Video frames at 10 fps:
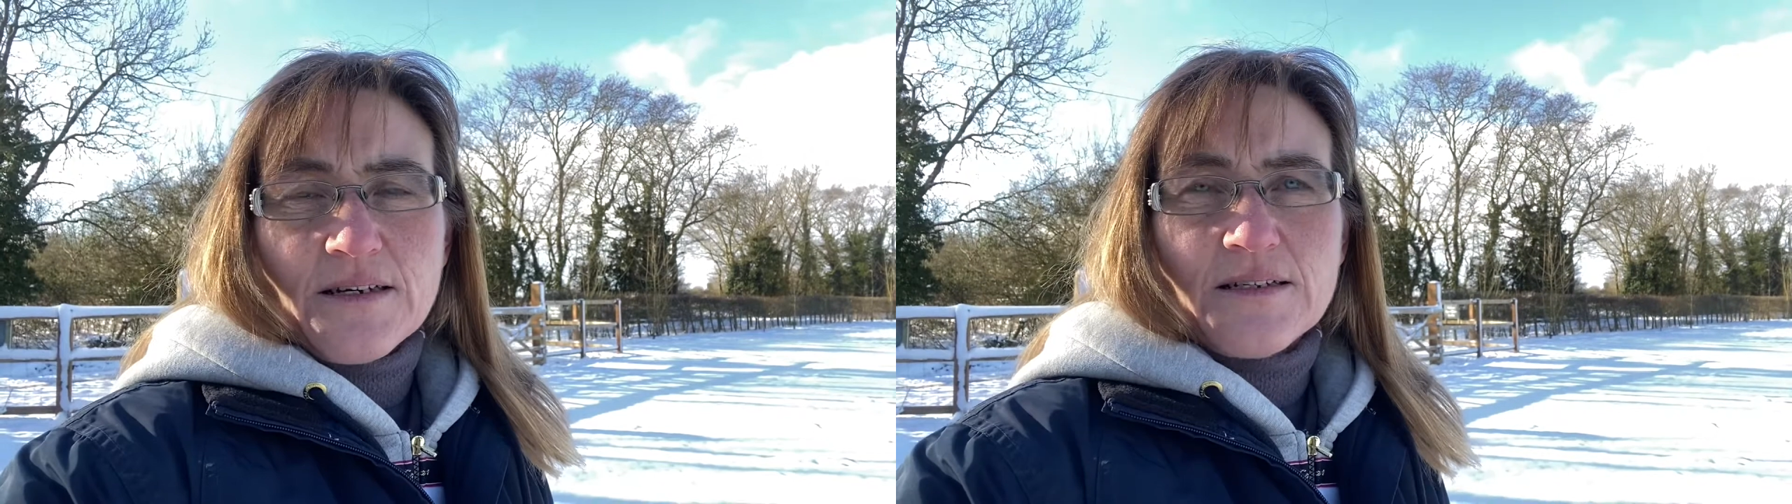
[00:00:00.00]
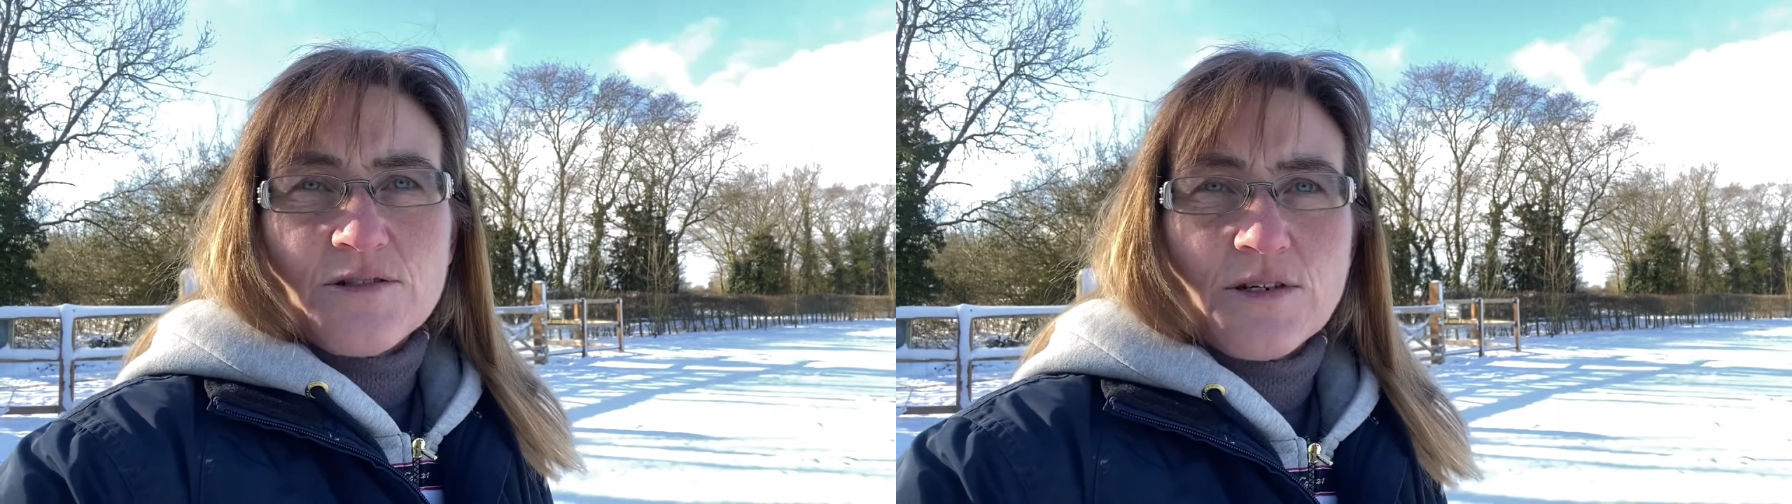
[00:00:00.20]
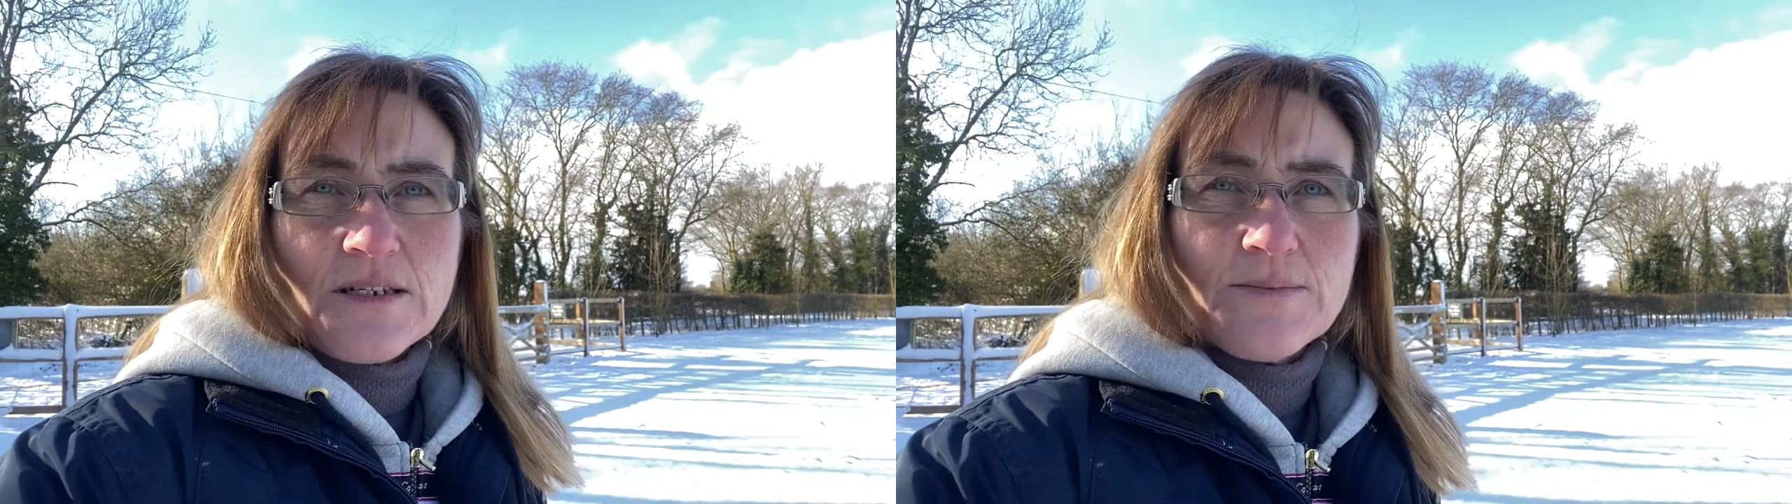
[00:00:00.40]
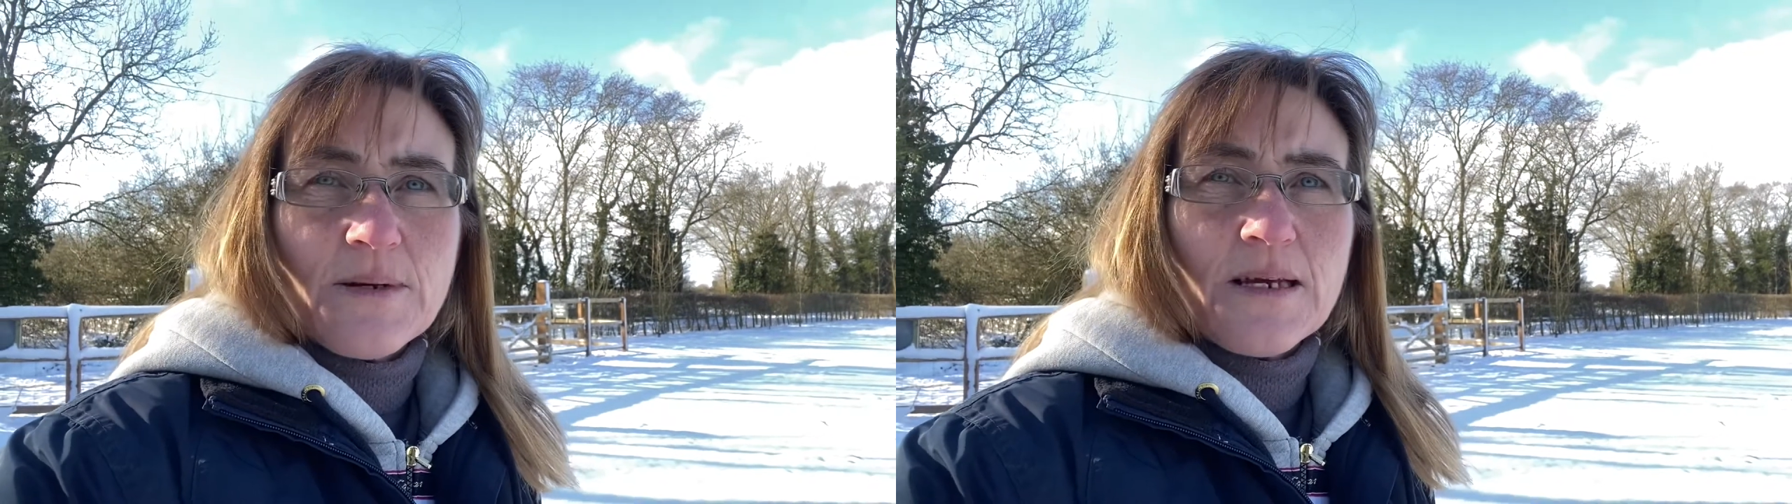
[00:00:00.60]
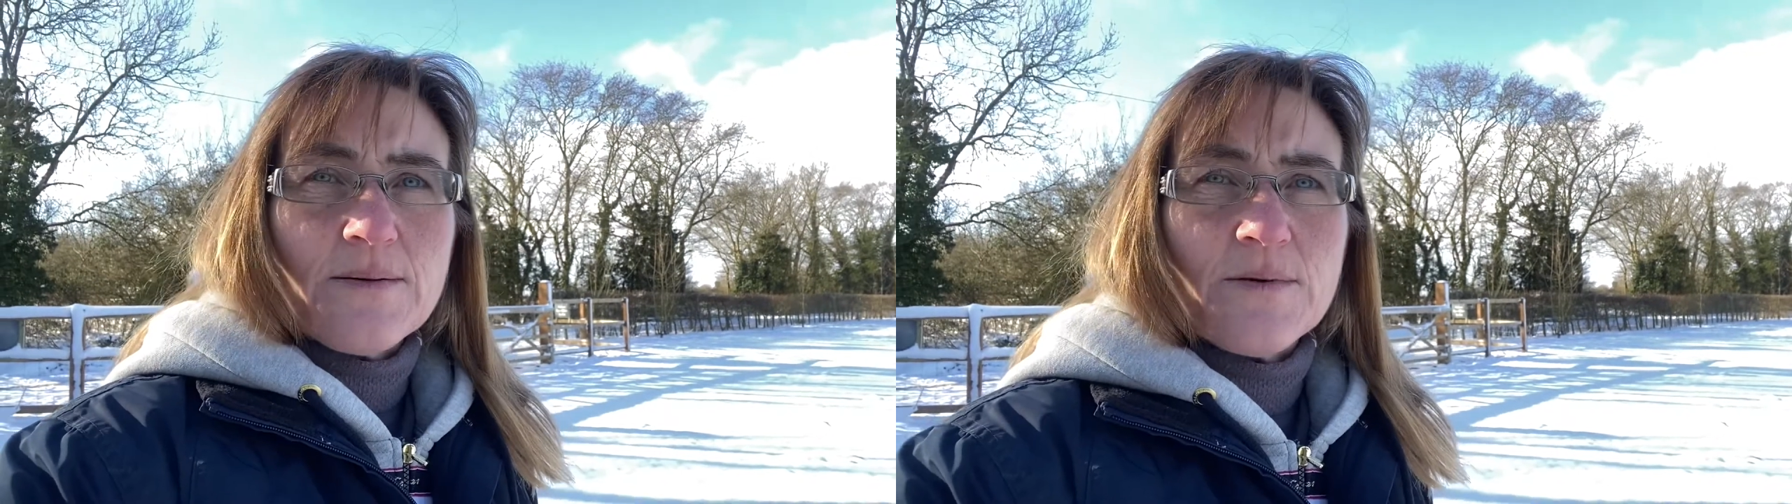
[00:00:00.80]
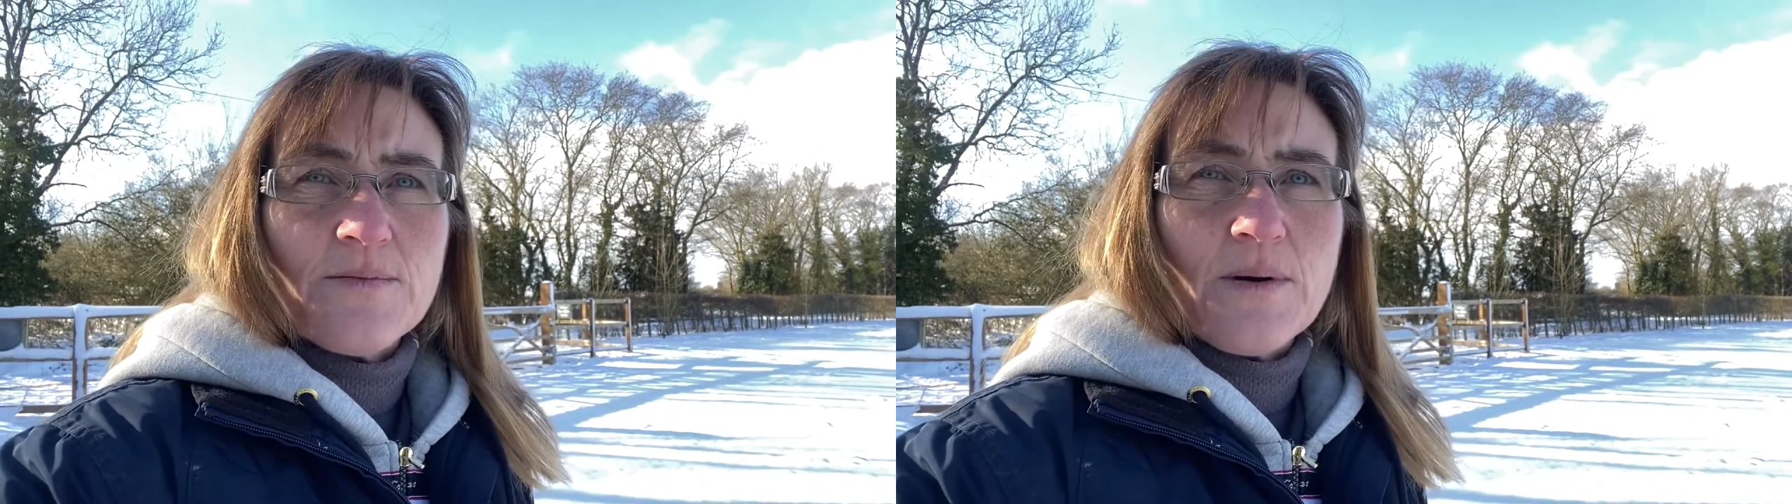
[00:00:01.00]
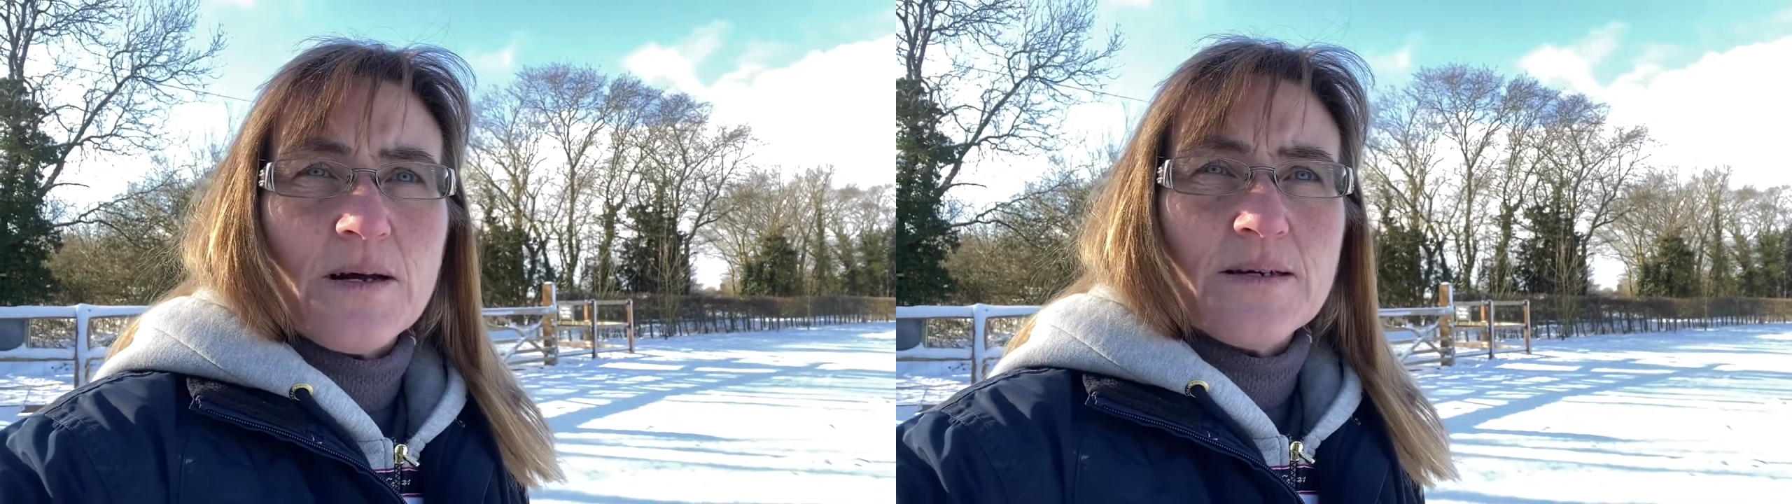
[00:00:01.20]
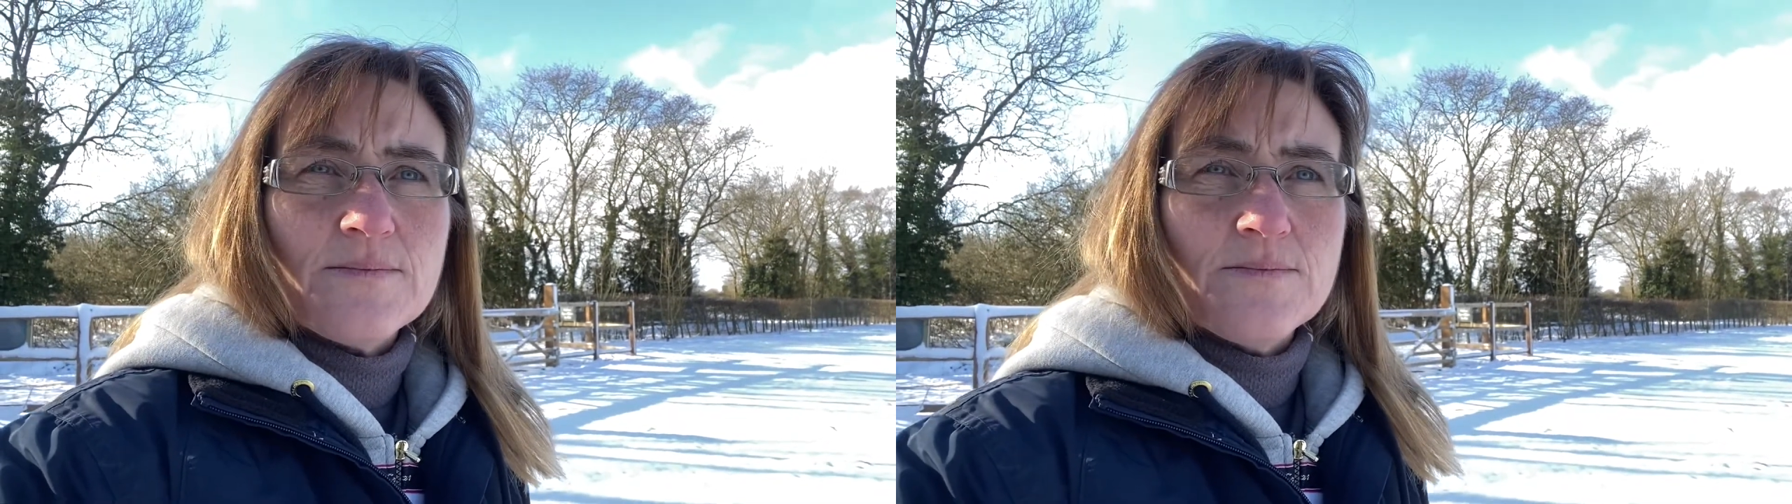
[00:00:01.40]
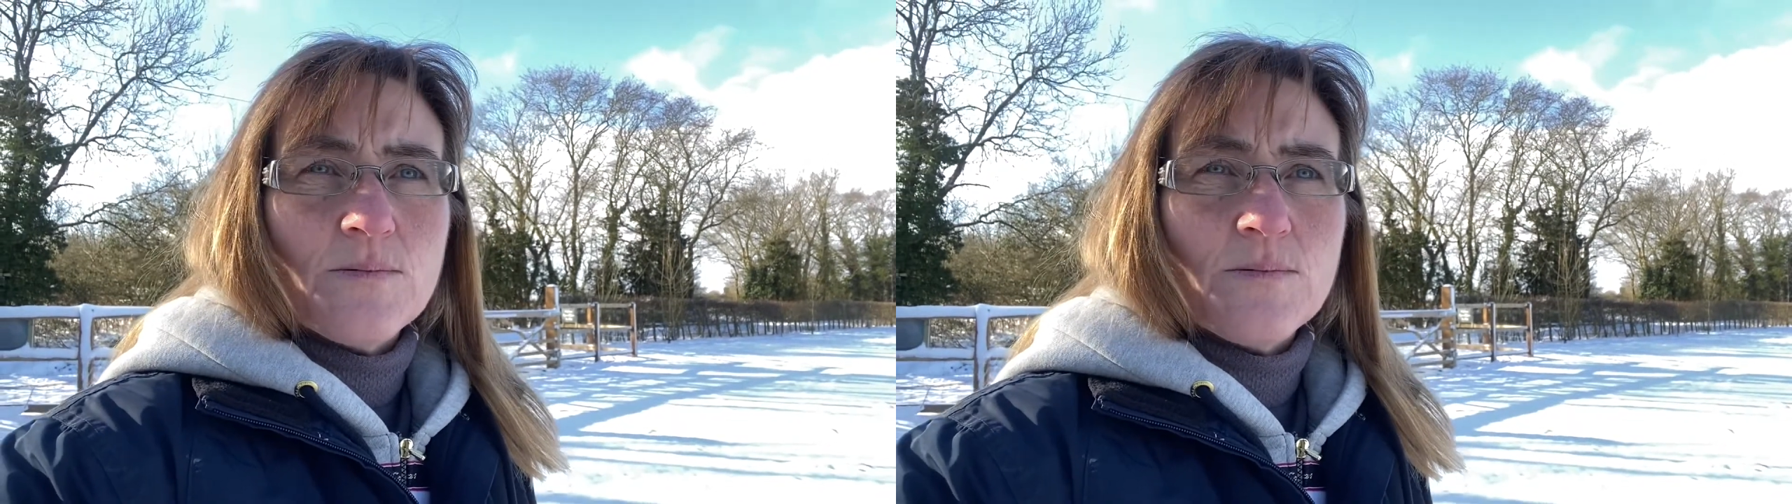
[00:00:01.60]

interest me with my